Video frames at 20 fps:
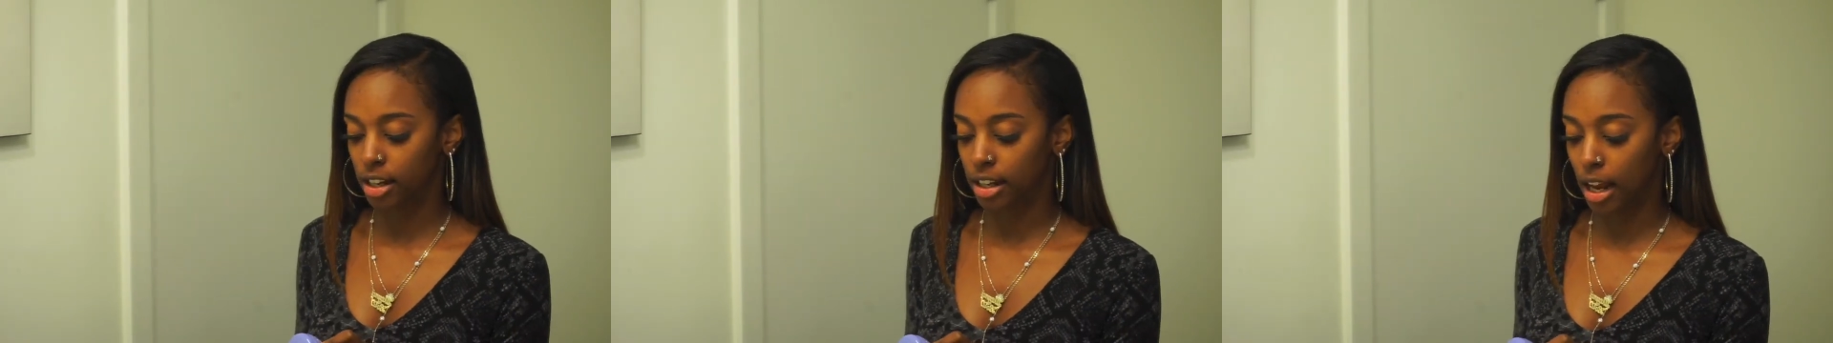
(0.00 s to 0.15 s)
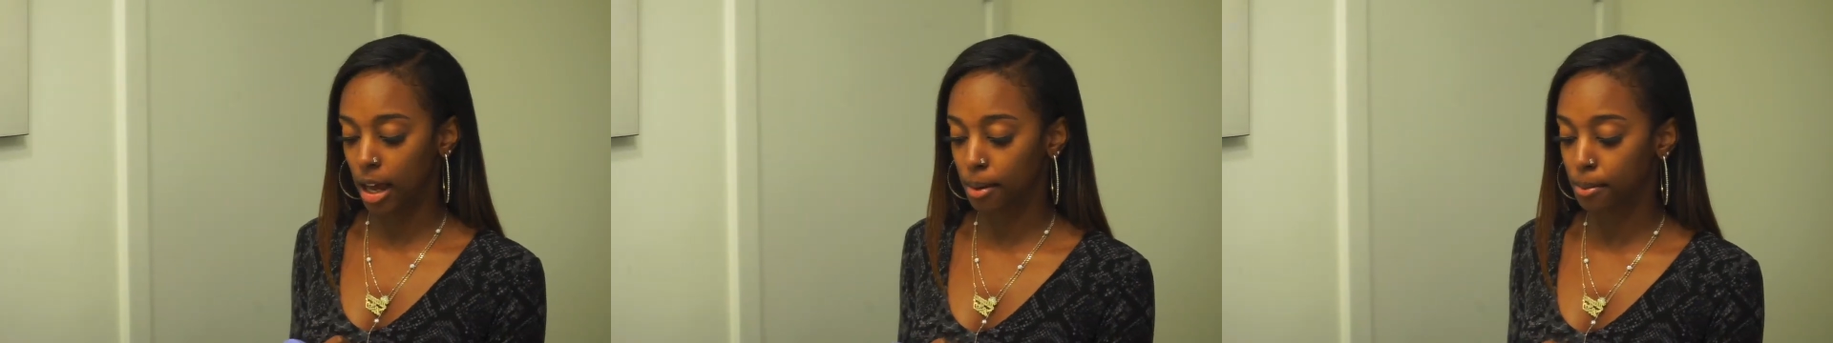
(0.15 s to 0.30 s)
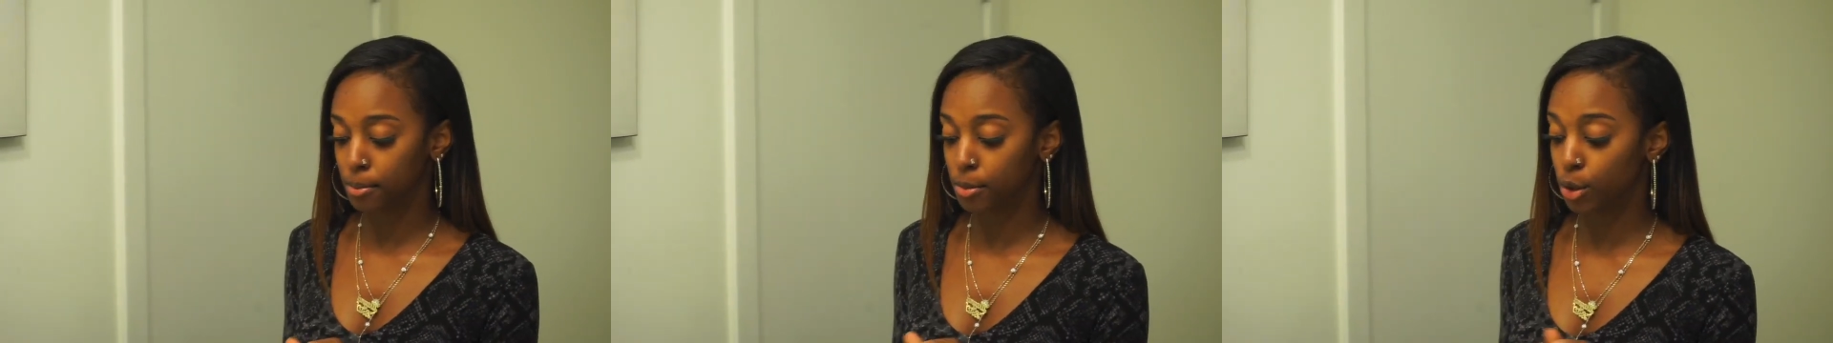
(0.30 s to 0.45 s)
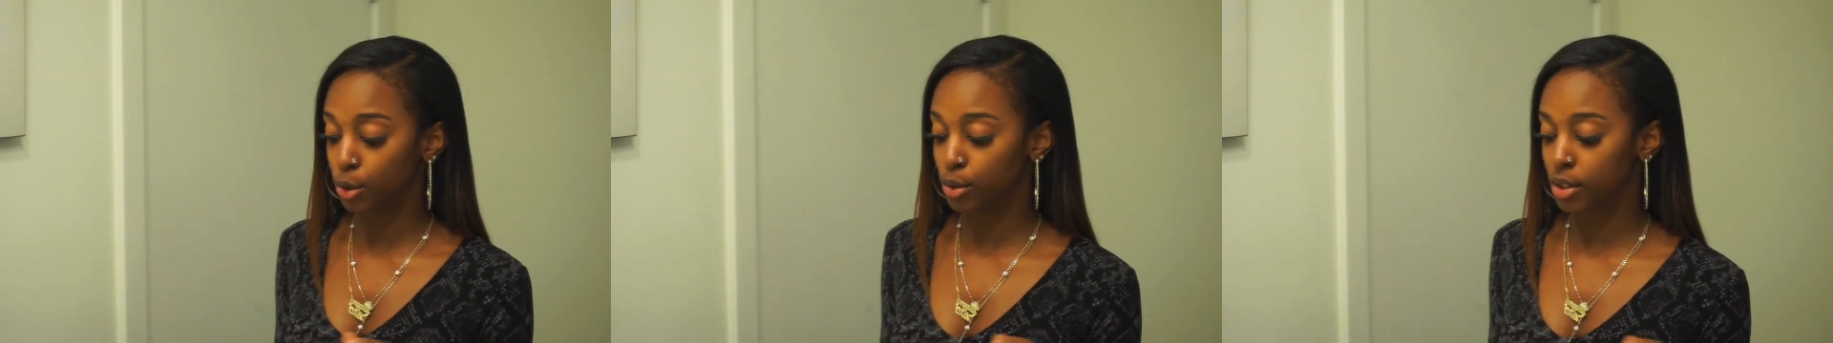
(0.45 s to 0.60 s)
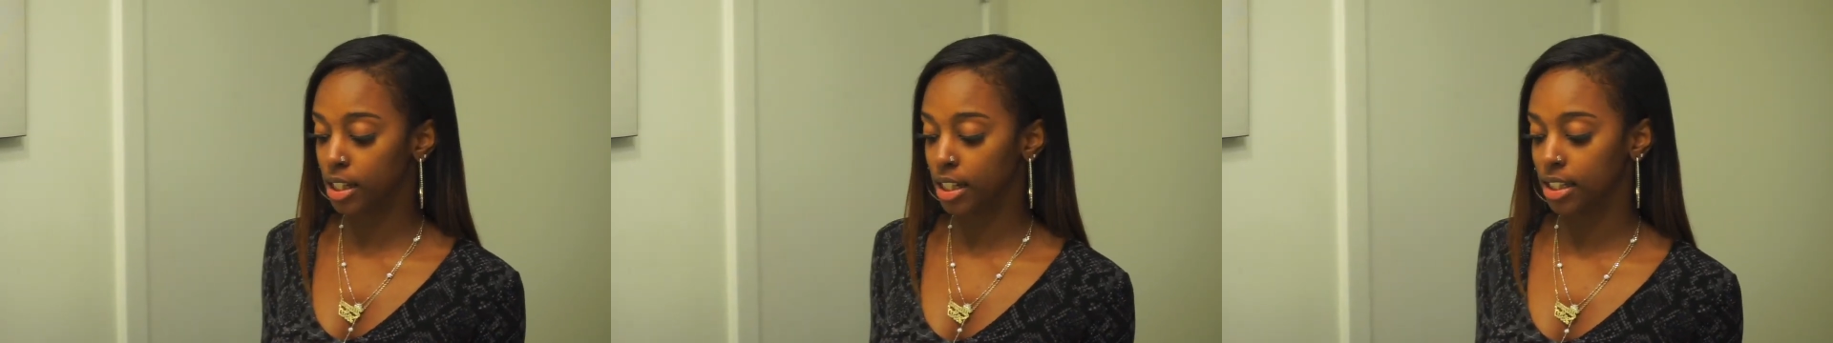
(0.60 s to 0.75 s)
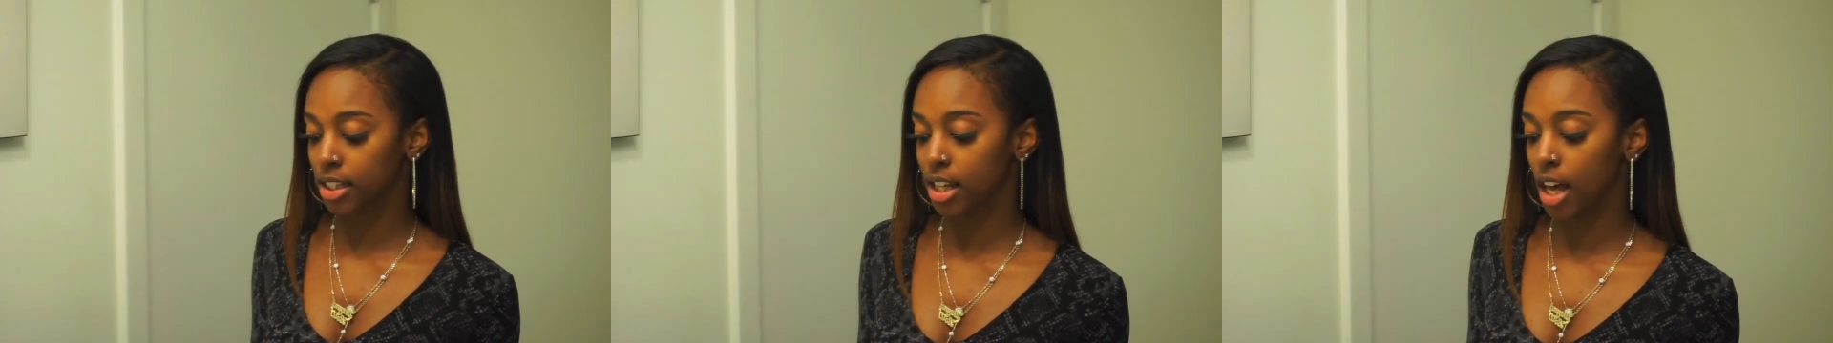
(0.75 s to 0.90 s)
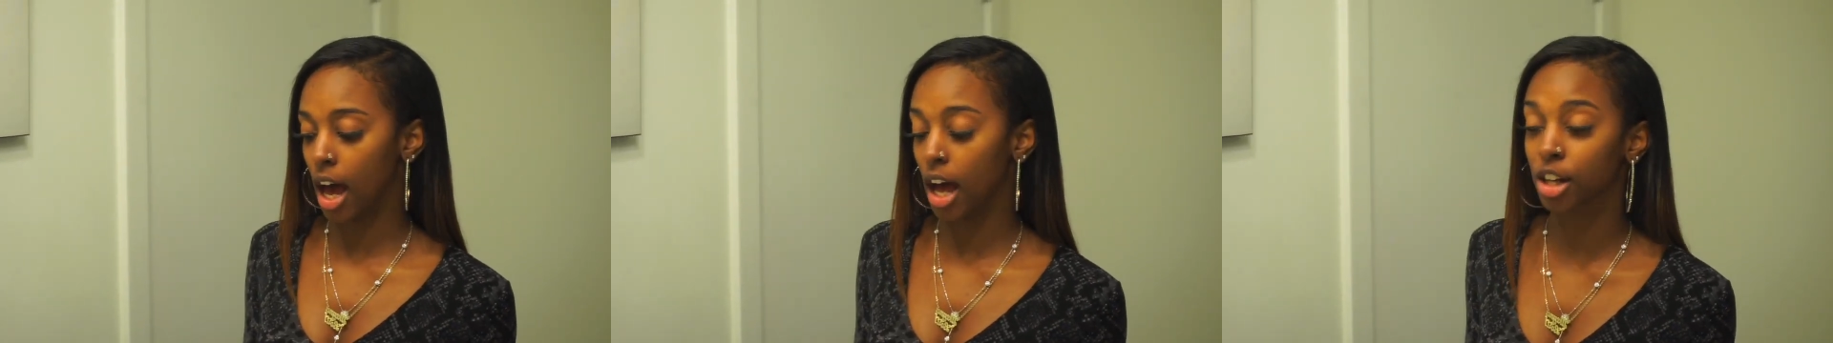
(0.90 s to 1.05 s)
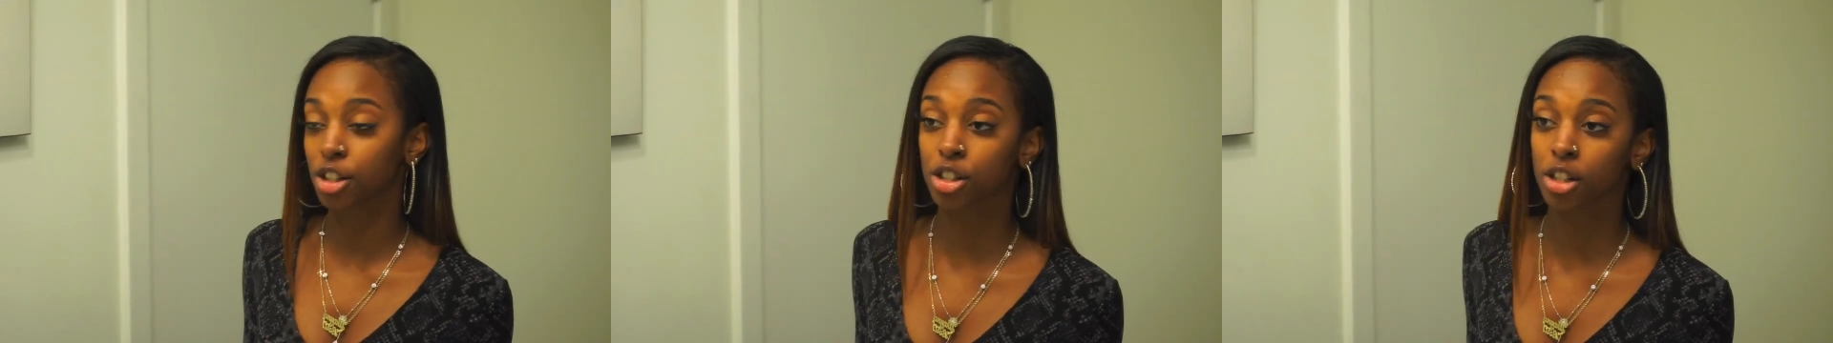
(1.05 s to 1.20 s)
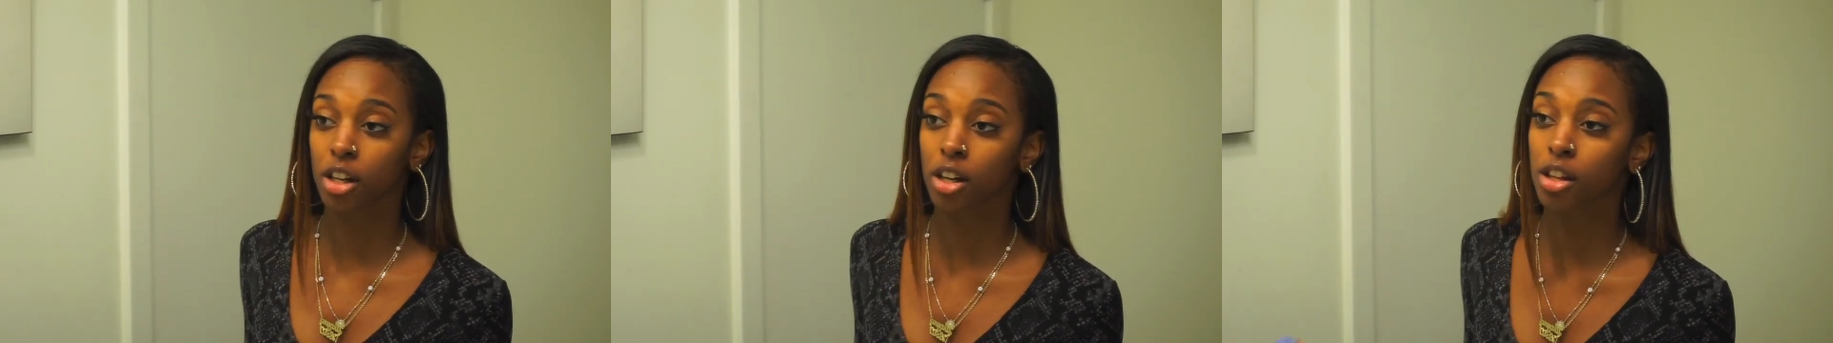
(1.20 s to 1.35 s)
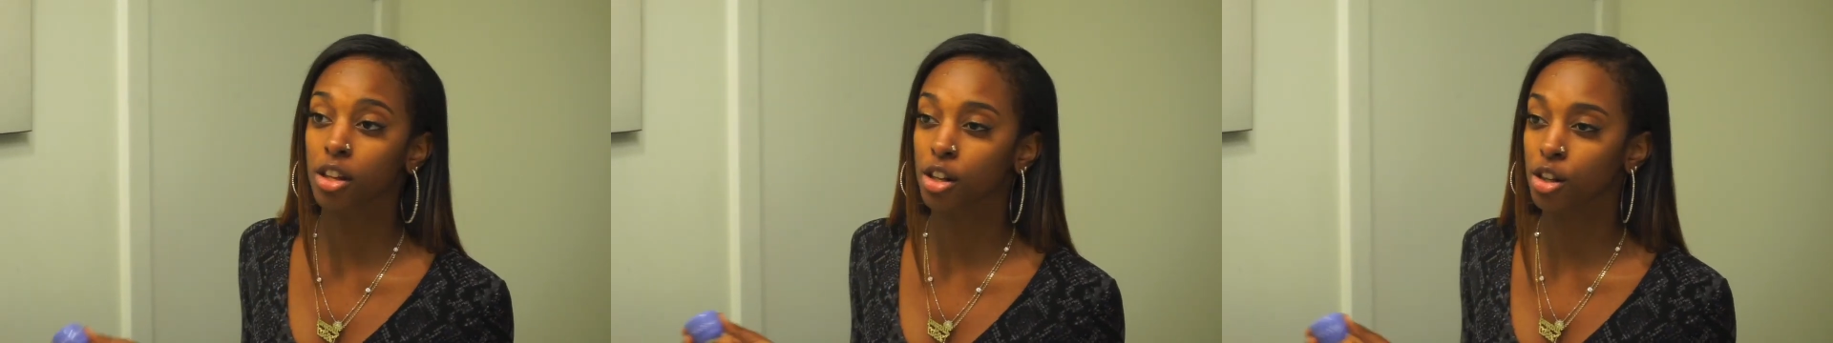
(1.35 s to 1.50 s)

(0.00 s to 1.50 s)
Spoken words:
and I'm using Tatcha,